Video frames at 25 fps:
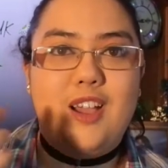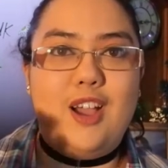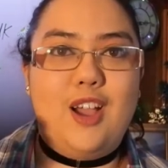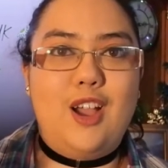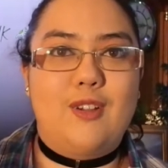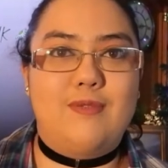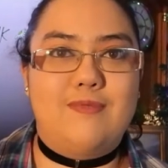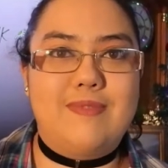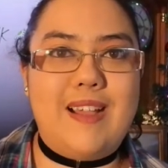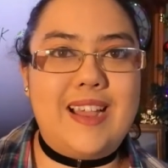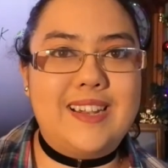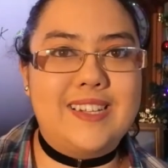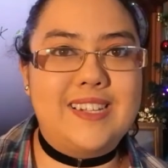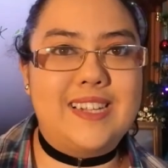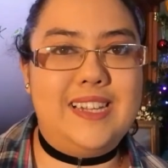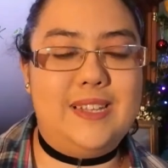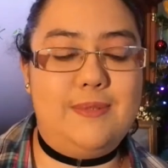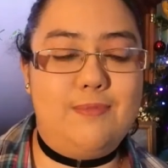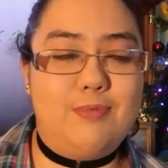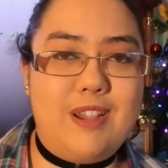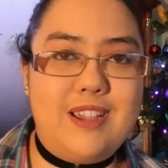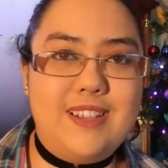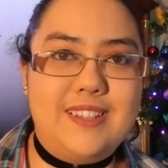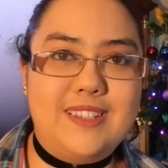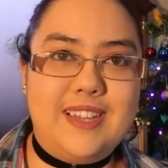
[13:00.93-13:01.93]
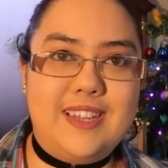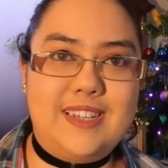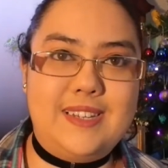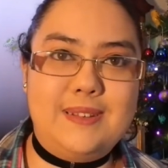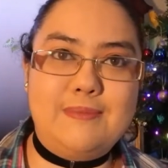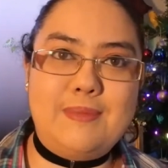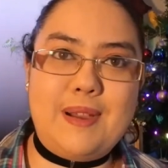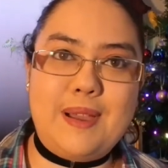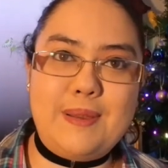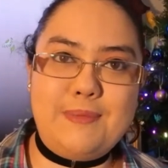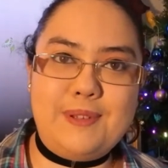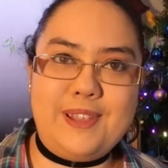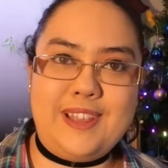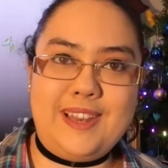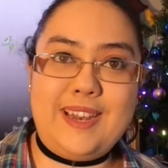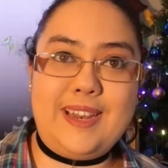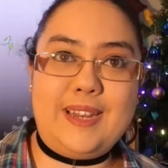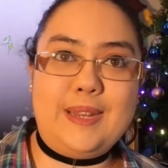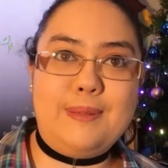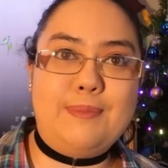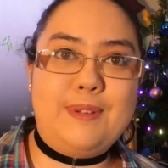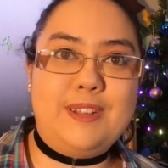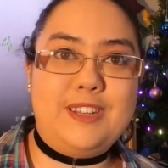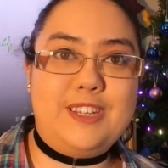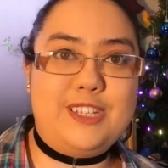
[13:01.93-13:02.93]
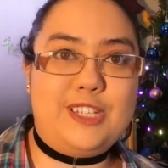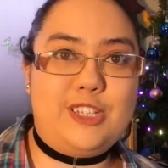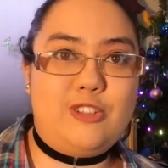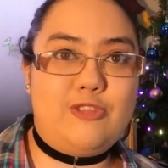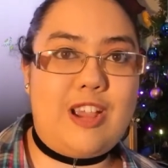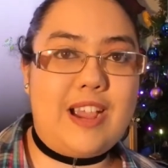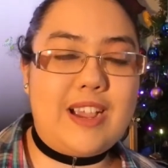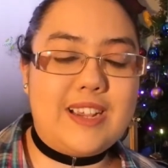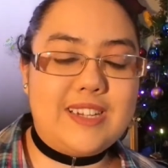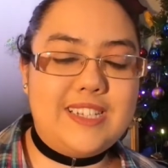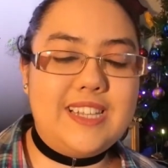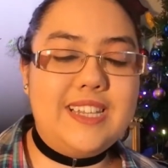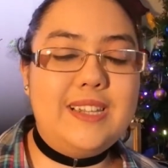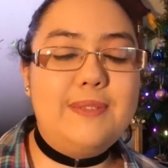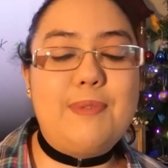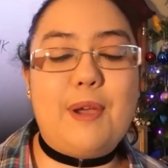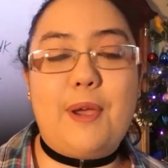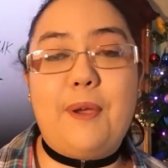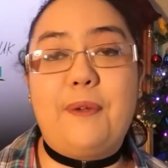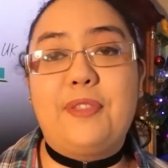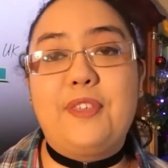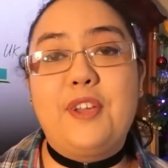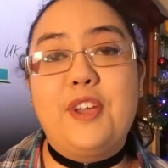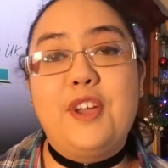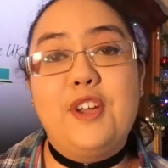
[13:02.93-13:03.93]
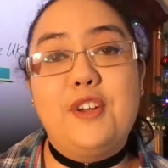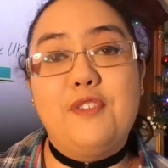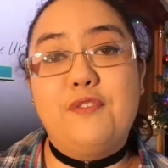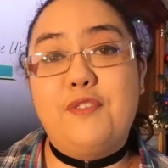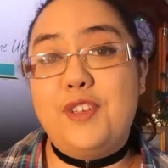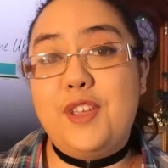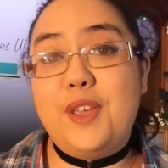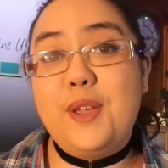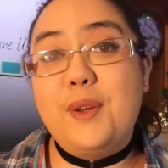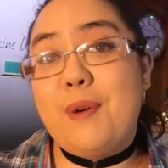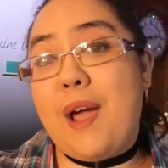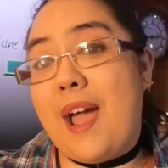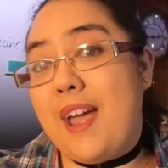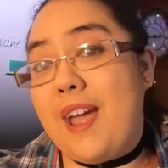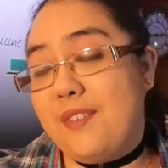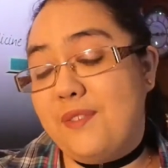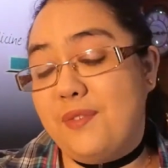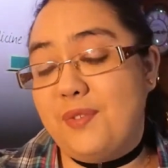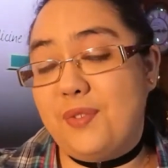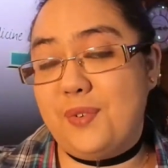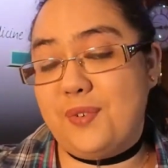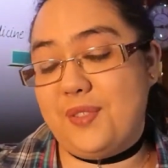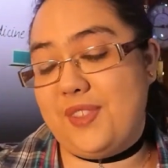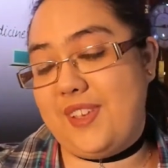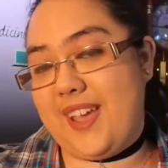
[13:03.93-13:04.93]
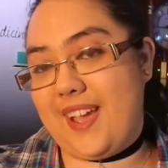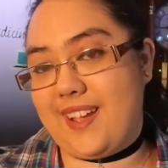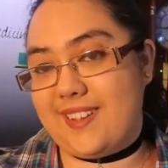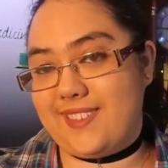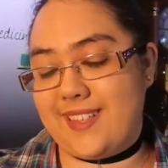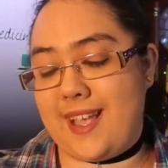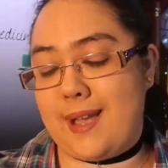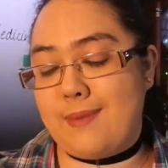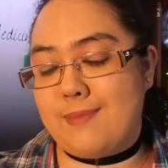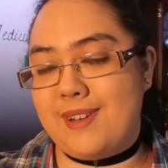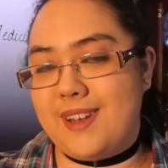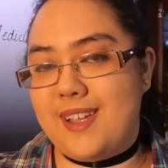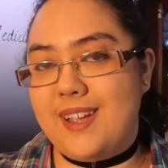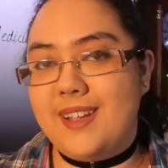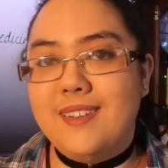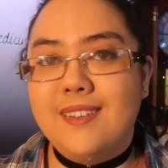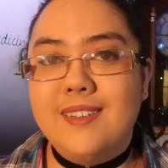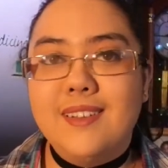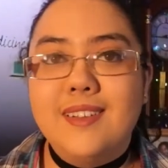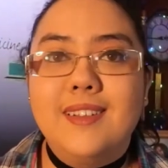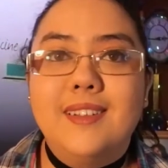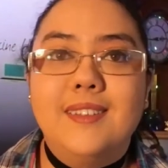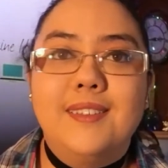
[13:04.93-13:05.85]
a rattly bracelet, it might be a little bit distracting, both for you and for the examiner.